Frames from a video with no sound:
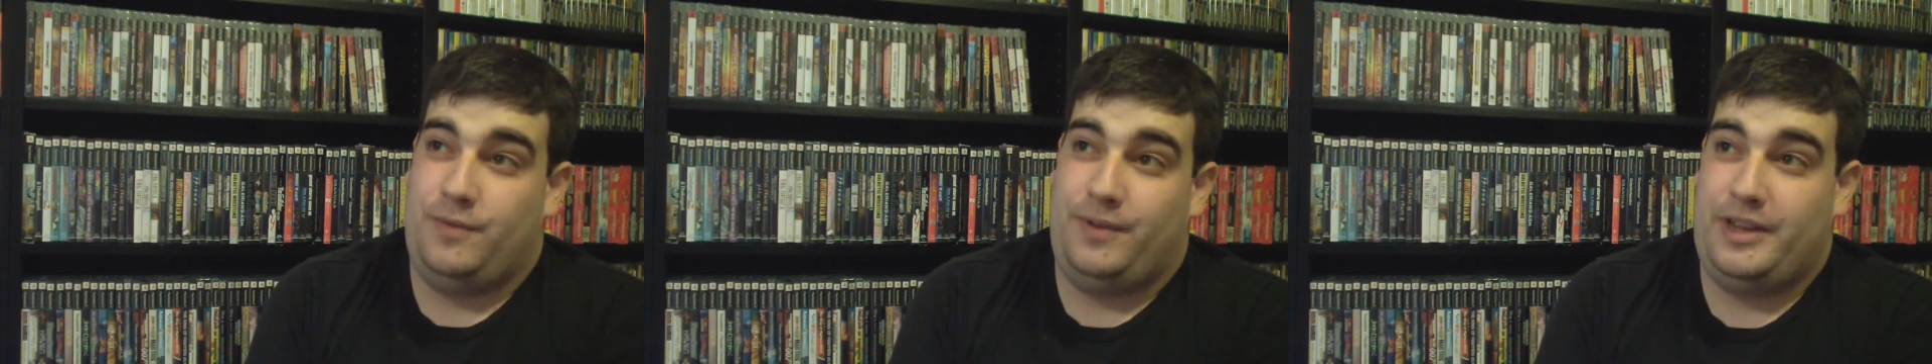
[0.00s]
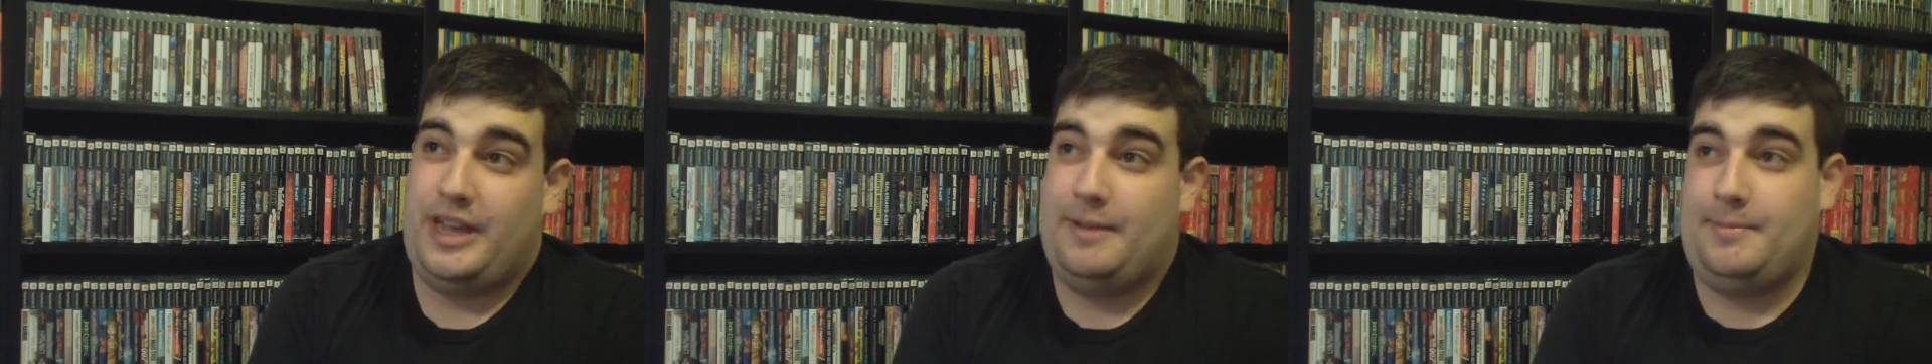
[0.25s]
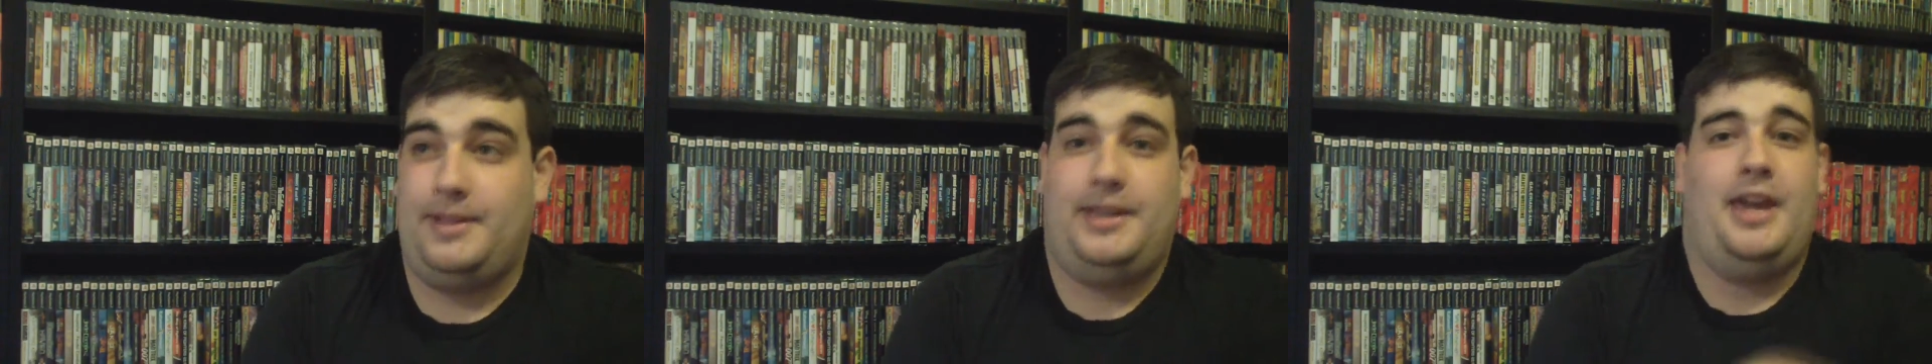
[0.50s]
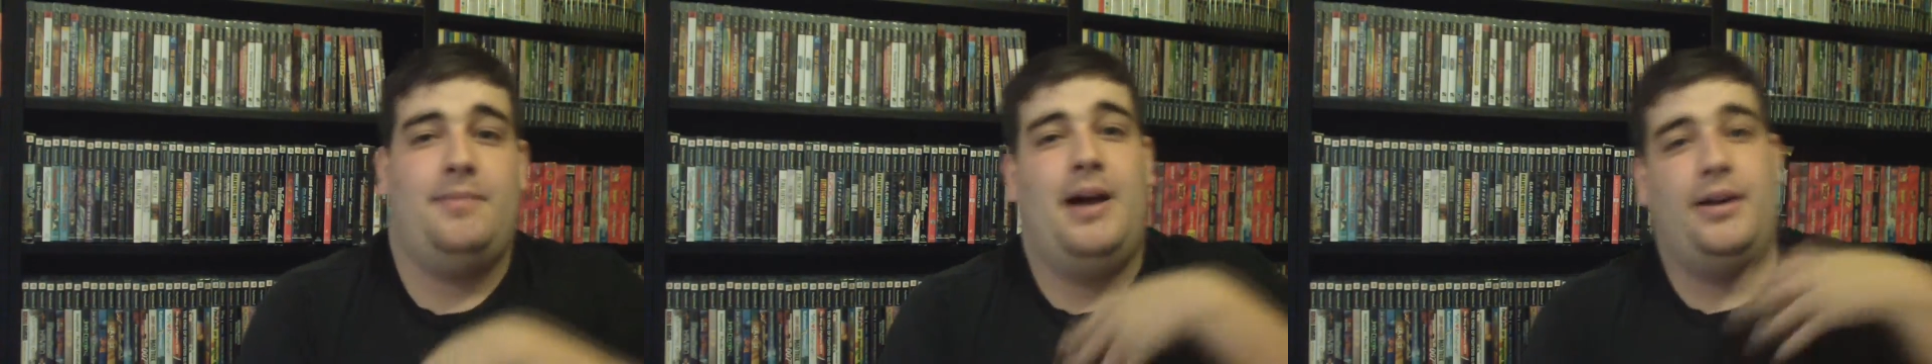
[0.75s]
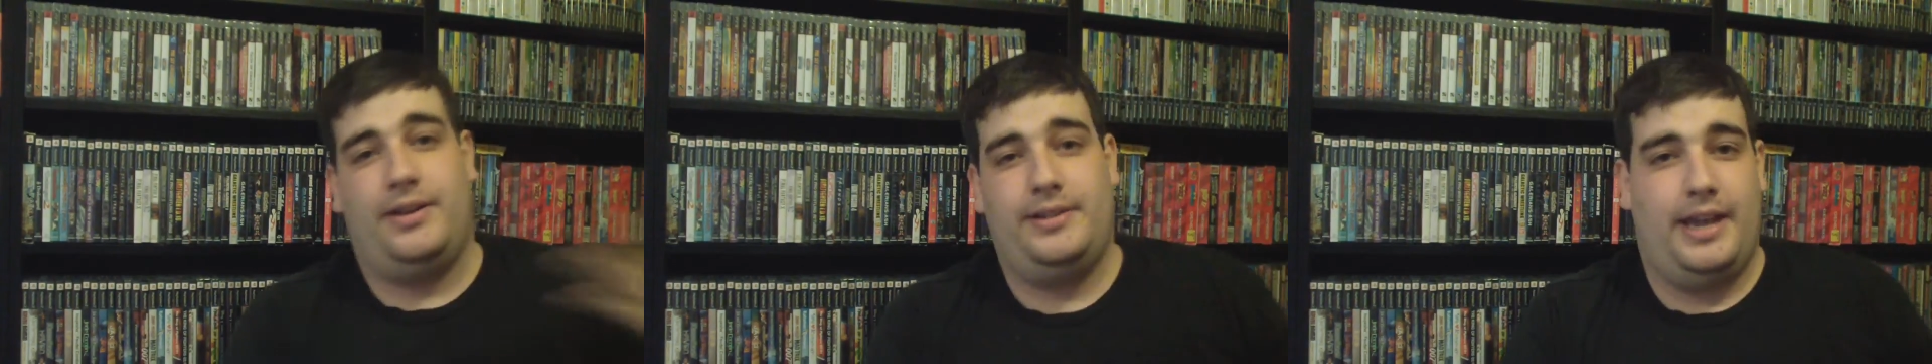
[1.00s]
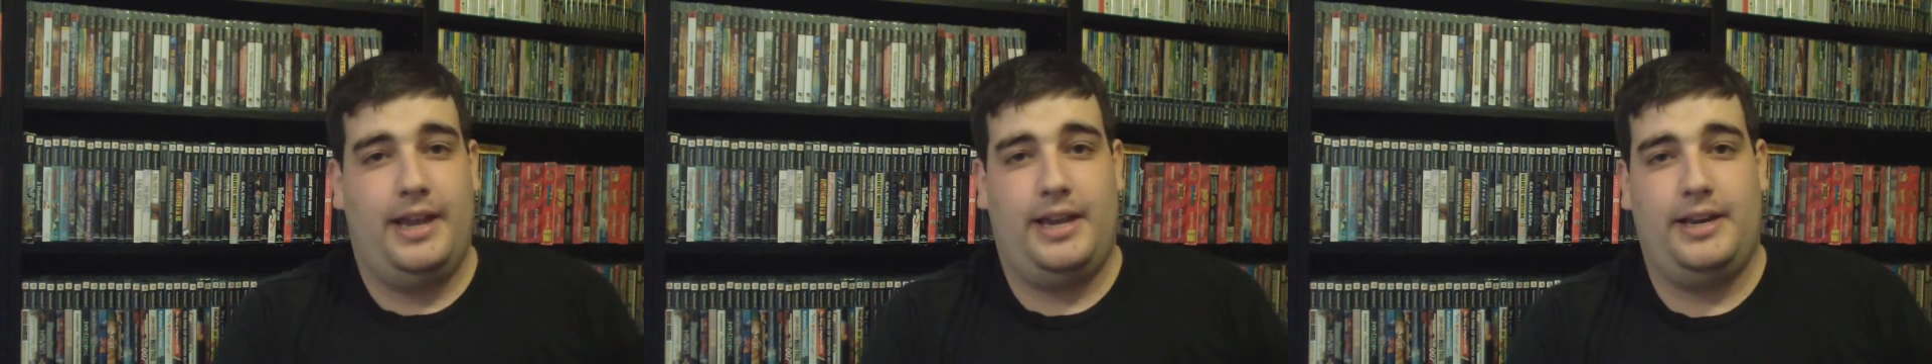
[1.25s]
of a game that came out a
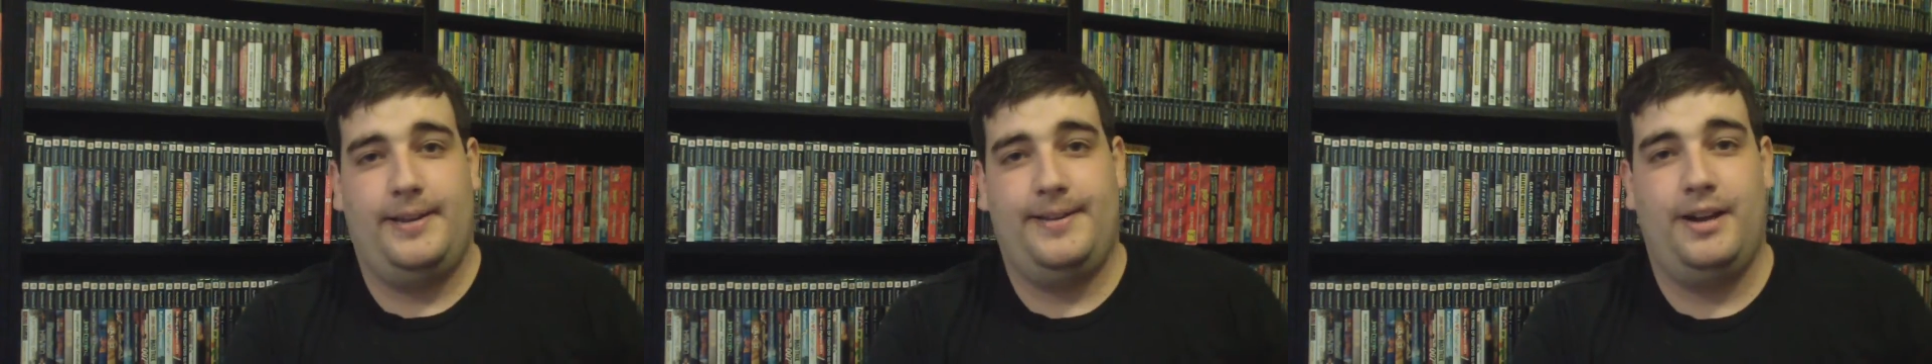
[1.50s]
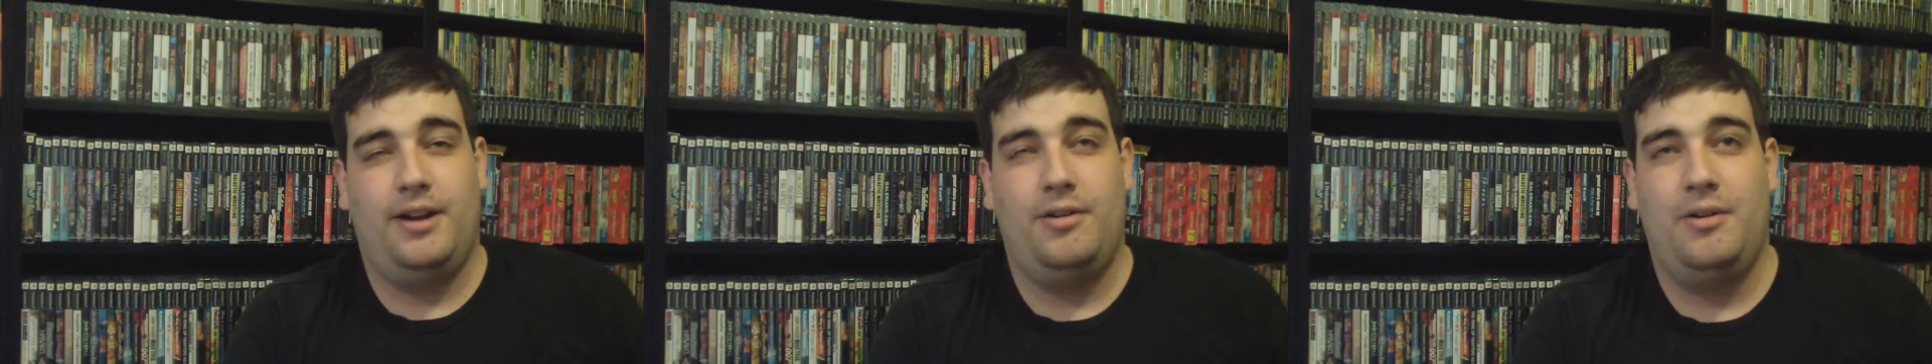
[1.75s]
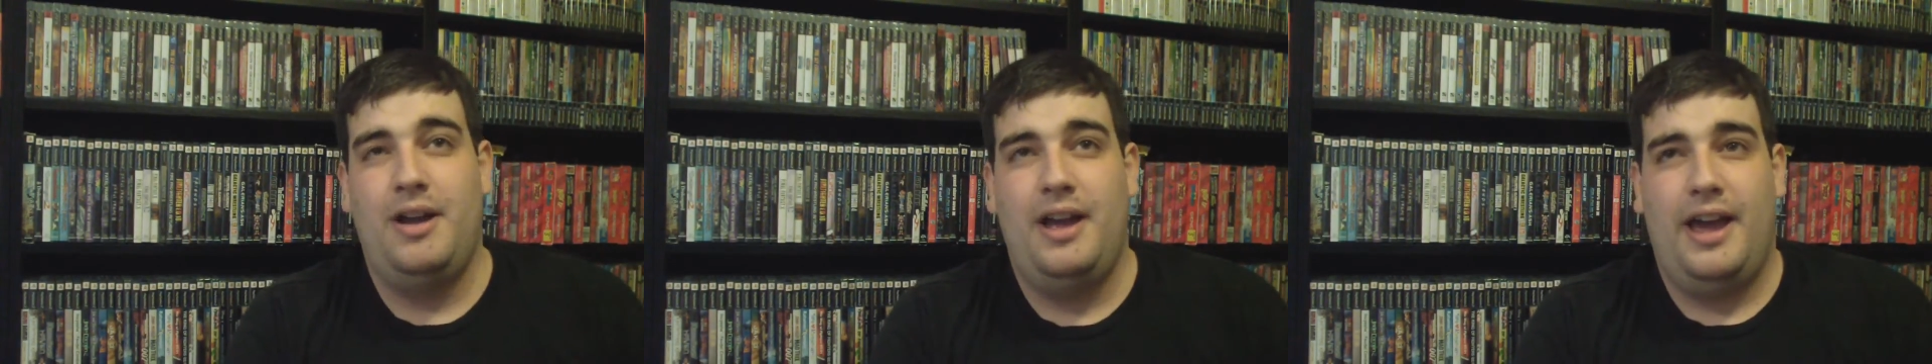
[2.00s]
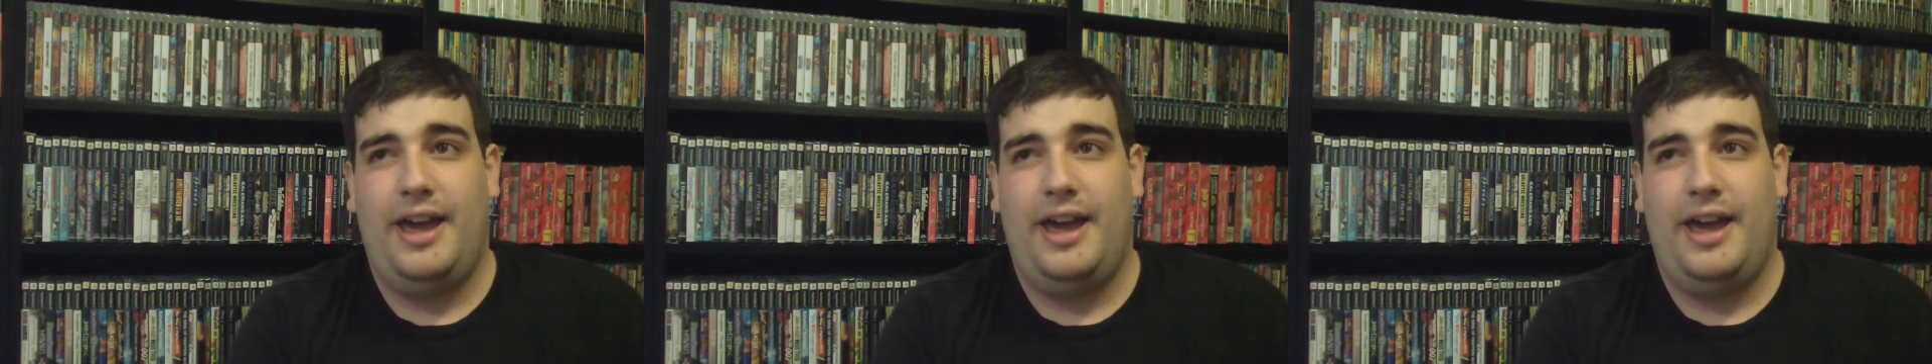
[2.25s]
decade ago,